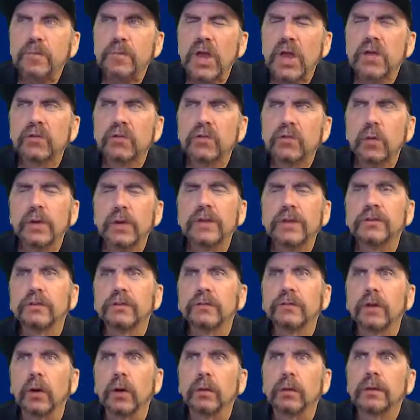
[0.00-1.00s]
So what is a
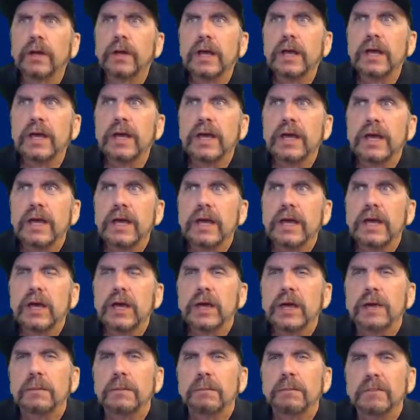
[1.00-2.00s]
float?
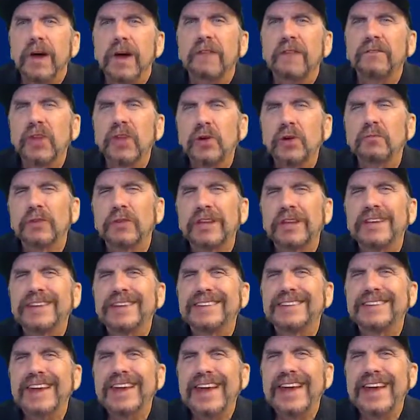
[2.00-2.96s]
A float really is